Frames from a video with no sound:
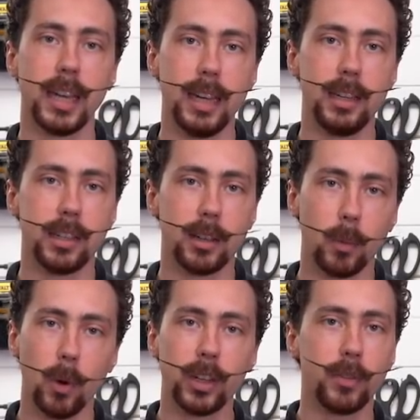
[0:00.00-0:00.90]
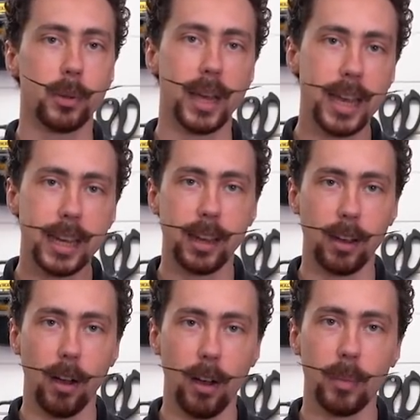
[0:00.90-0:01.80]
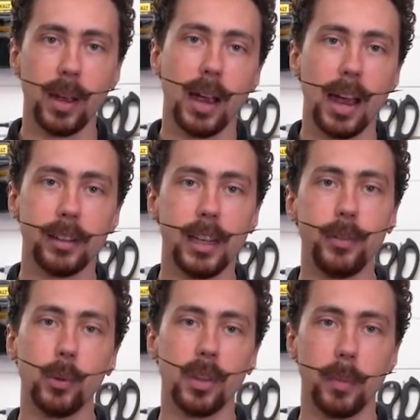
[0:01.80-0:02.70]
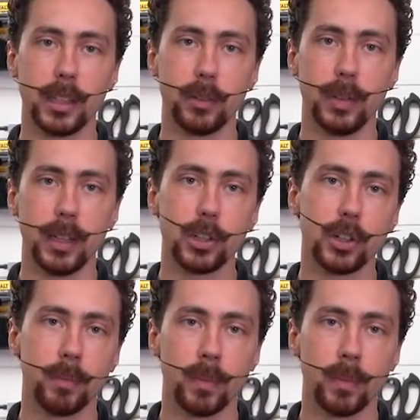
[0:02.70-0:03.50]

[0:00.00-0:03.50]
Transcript: easier, won't give you an aching arm, and leave you with a better finish.